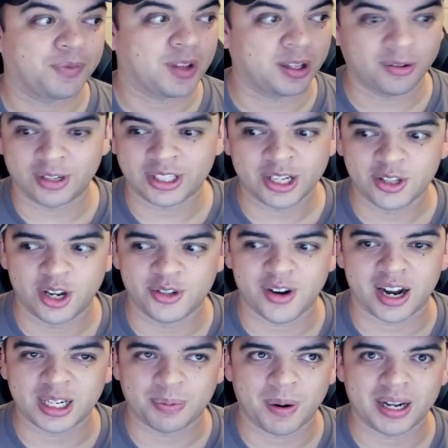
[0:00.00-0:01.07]
The rest of the Thunder
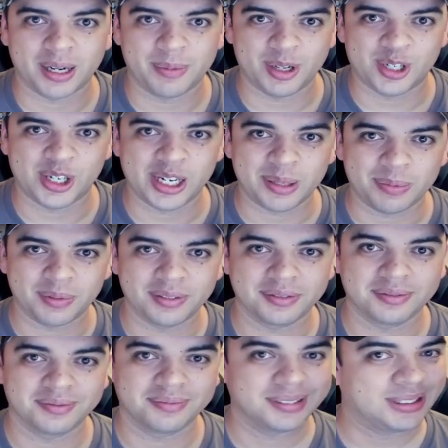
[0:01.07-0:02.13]
Dragons is probably going to be cheap.
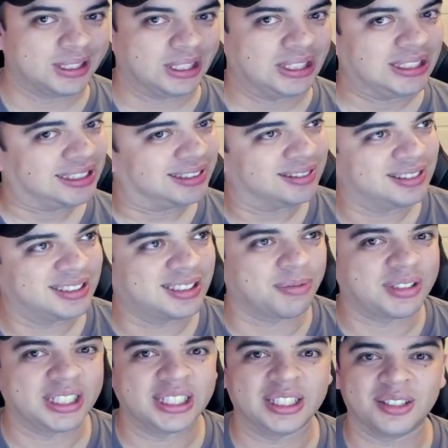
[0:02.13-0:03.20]
So, it's
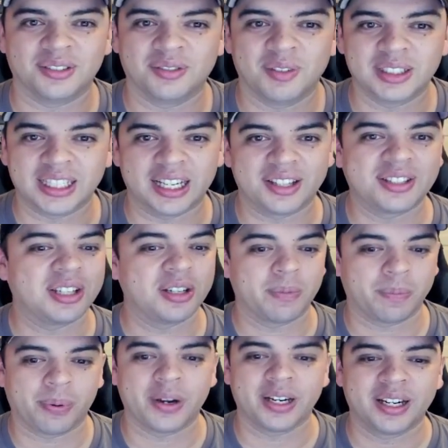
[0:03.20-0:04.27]
up to you. Once again, this is a
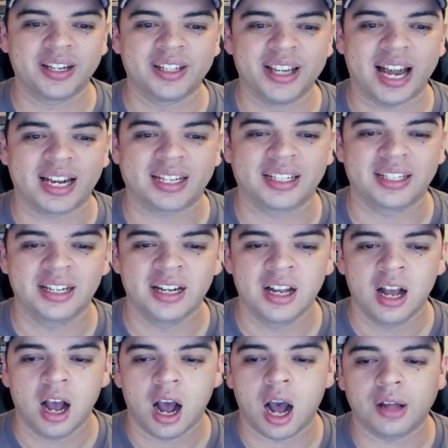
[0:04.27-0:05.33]
pretty good deck.
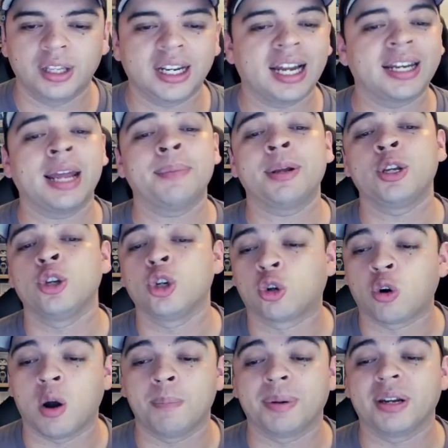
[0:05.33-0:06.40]
I think I Nightmare
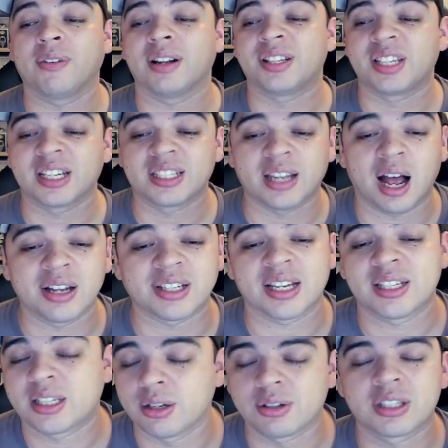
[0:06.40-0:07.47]
Unicorn beat around $6. I
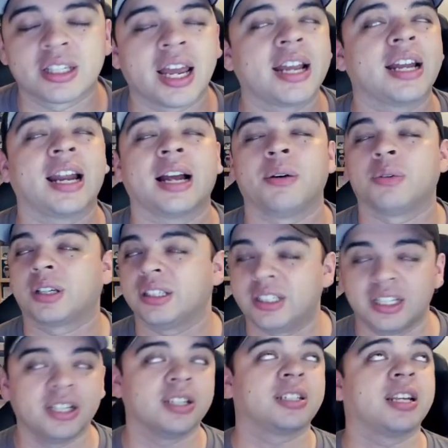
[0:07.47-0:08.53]
still say, and I will
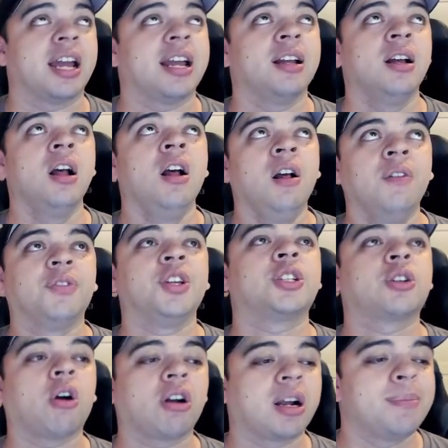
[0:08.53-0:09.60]
continue to say, this
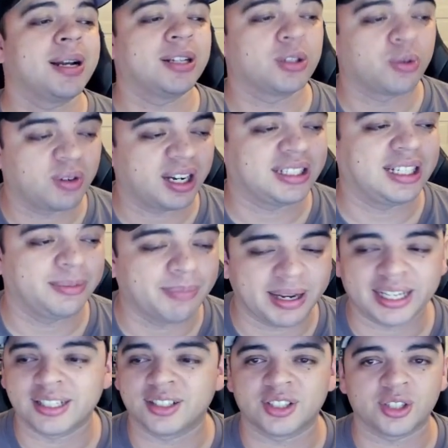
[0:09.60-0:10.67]
card coming out in the 2019
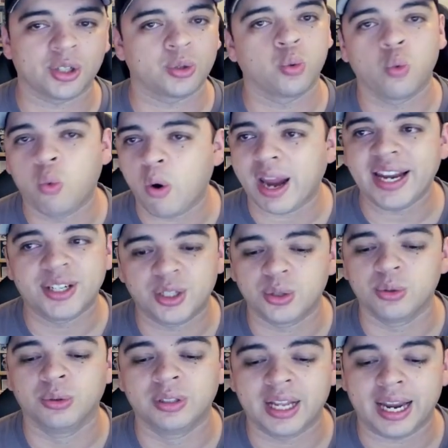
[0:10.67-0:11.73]
MegaTins is just way
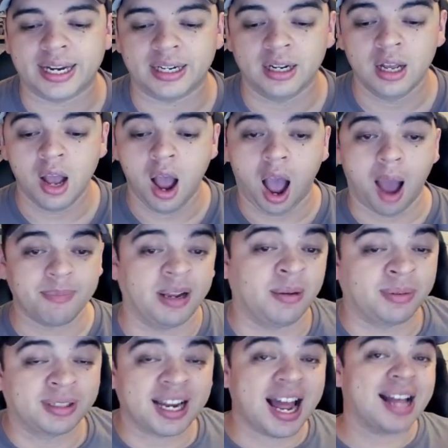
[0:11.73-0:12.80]
too late. I mean,
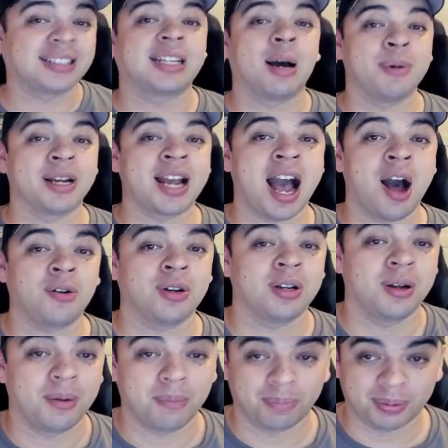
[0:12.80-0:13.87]
I'm glad it's coming out.
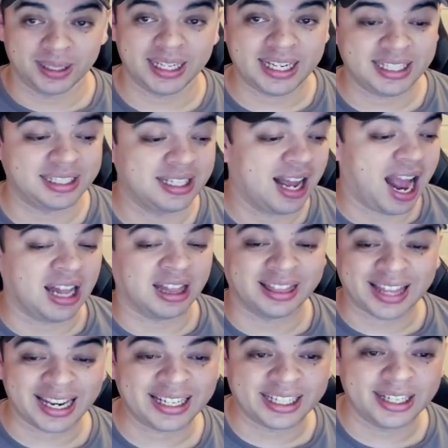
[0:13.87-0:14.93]
Please, and
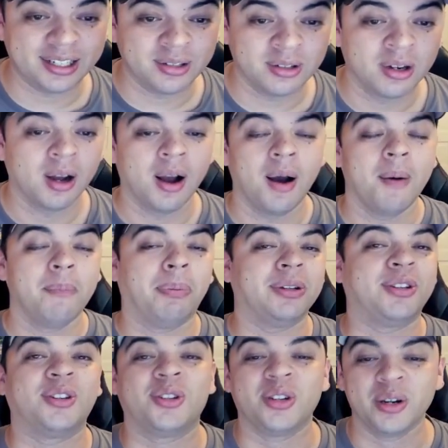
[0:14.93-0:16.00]
thank you.
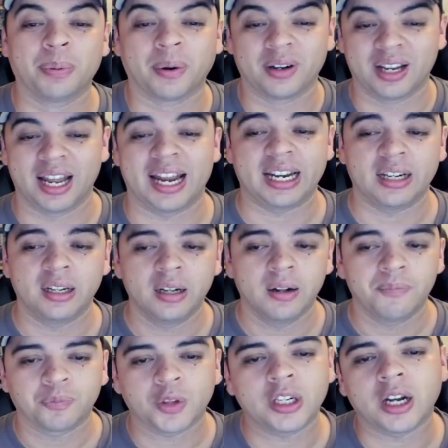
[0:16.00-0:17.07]
But super late.
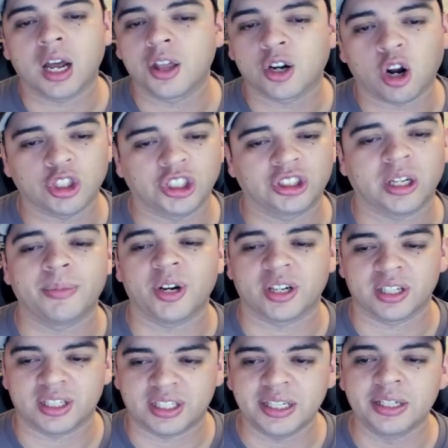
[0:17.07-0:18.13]
Then you got other cards like Chopper
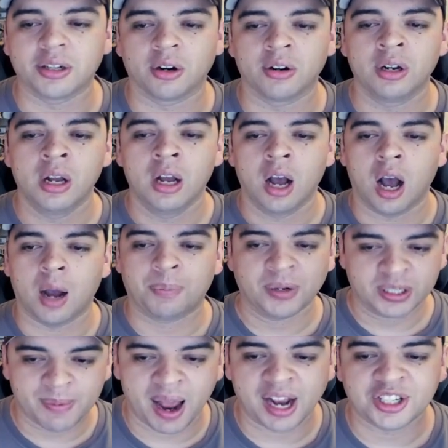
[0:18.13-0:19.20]
Dragon Seeger,
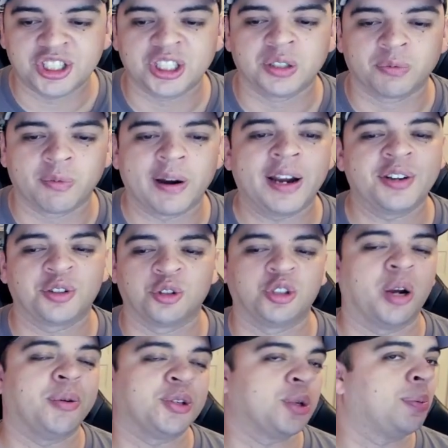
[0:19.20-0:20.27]
Prismatic Secret Rare, so
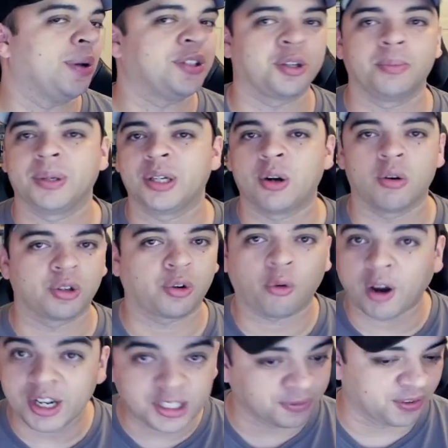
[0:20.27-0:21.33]
Chopper Dragon Play is going to be going
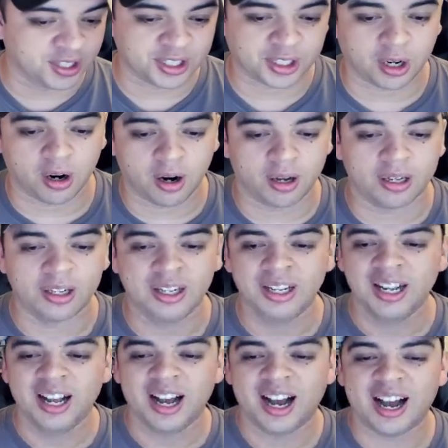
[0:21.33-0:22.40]
crazy for this card.
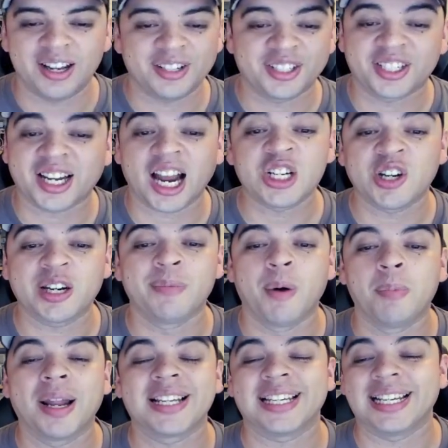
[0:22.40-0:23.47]
Sky Strike
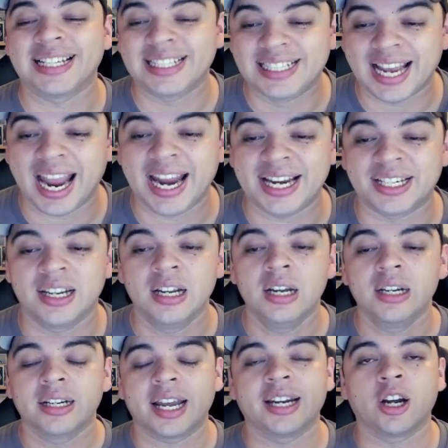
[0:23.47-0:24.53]
Mobilize Engage,
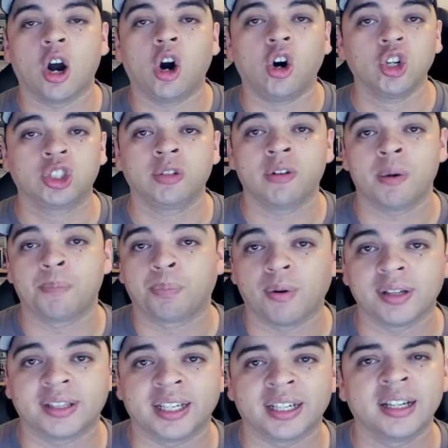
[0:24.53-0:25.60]
getting an ultra rare
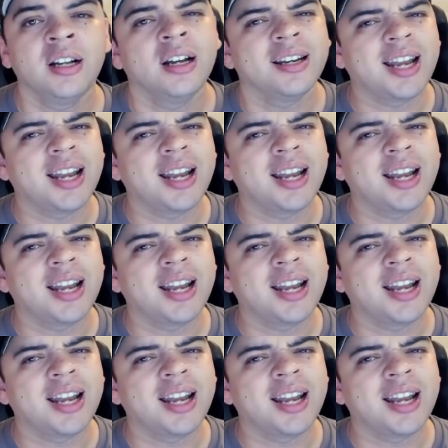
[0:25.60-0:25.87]
printing.